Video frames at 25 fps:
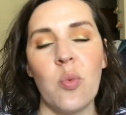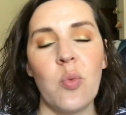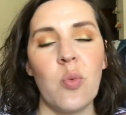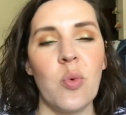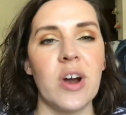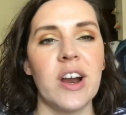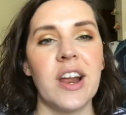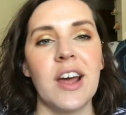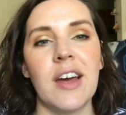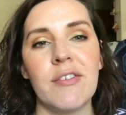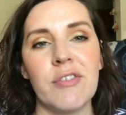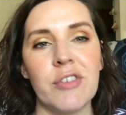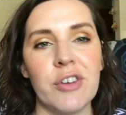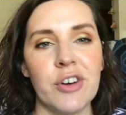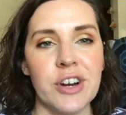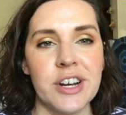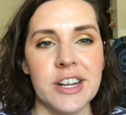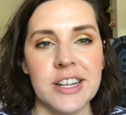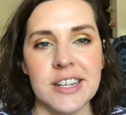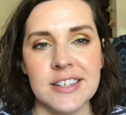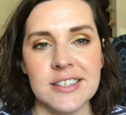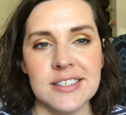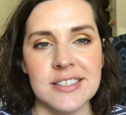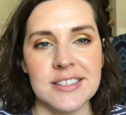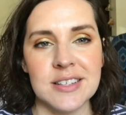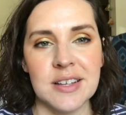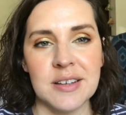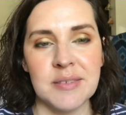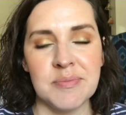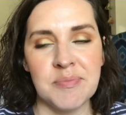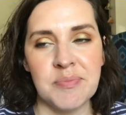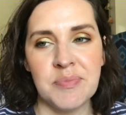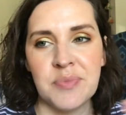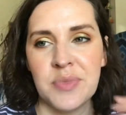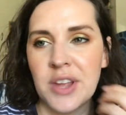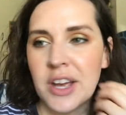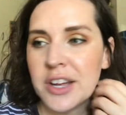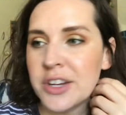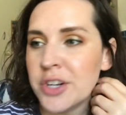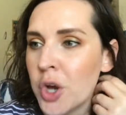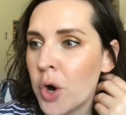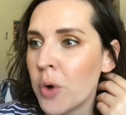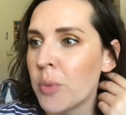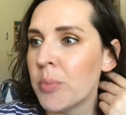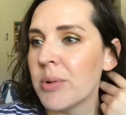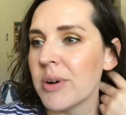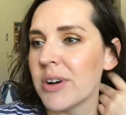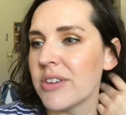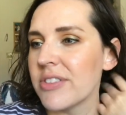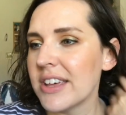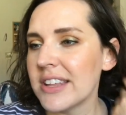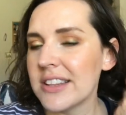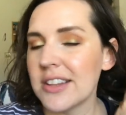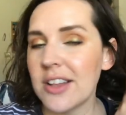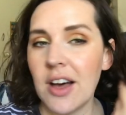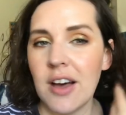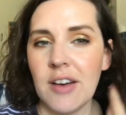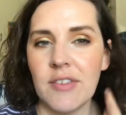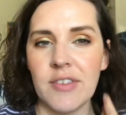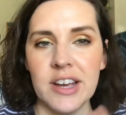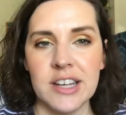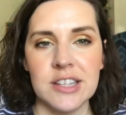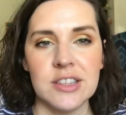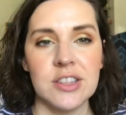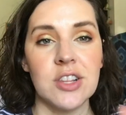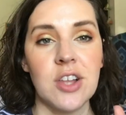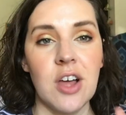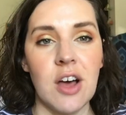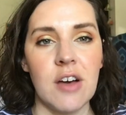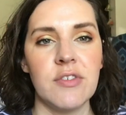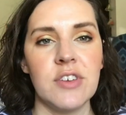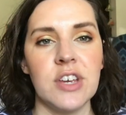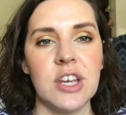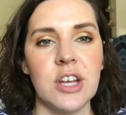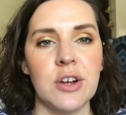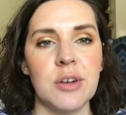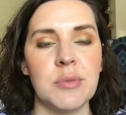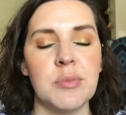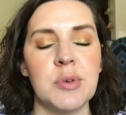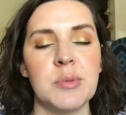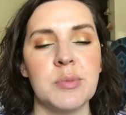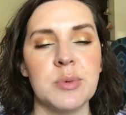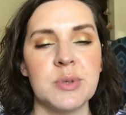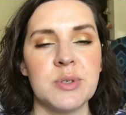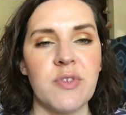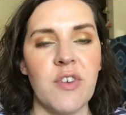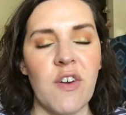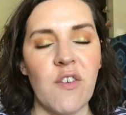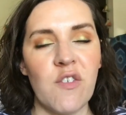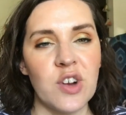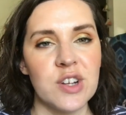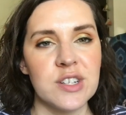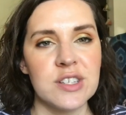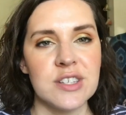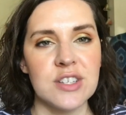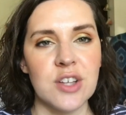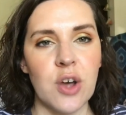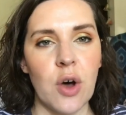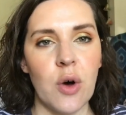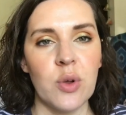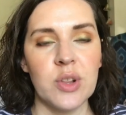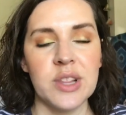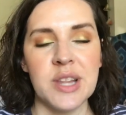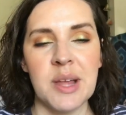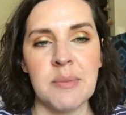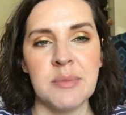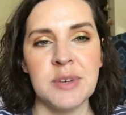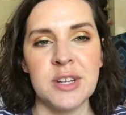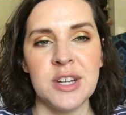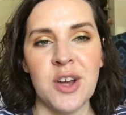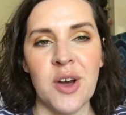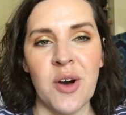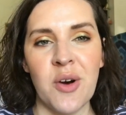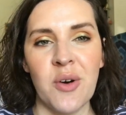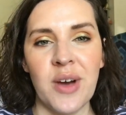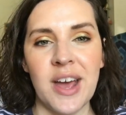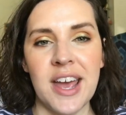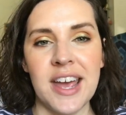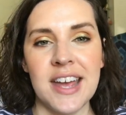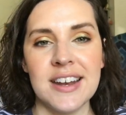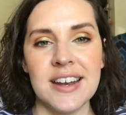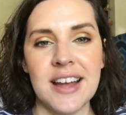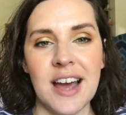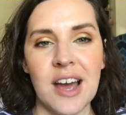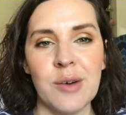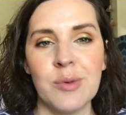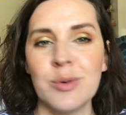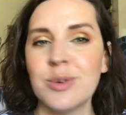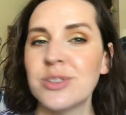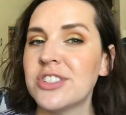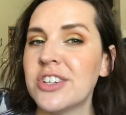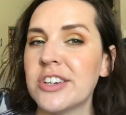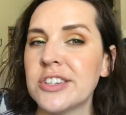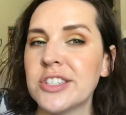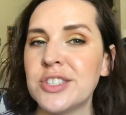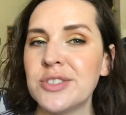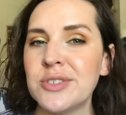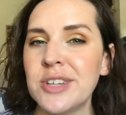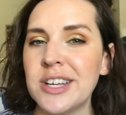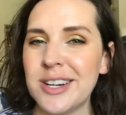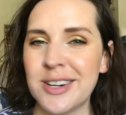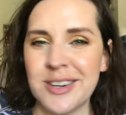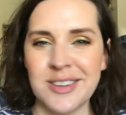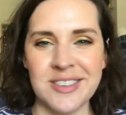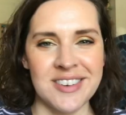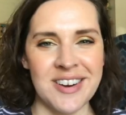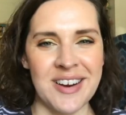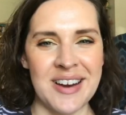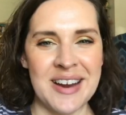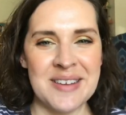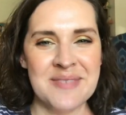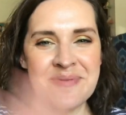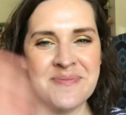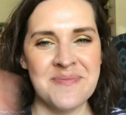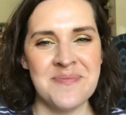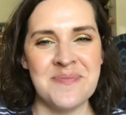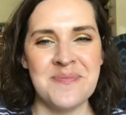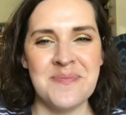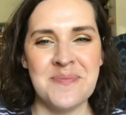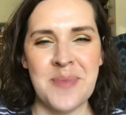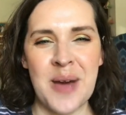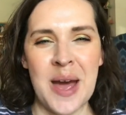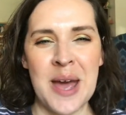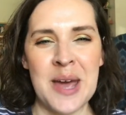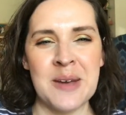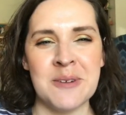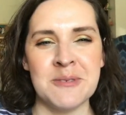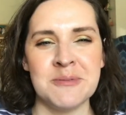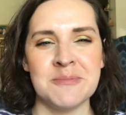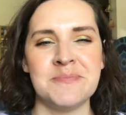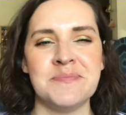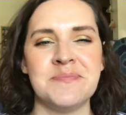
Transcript: whatever it is, a notebook they love. I love hearing people's favorites. So let me know, and I will talk to you later. All right, bye.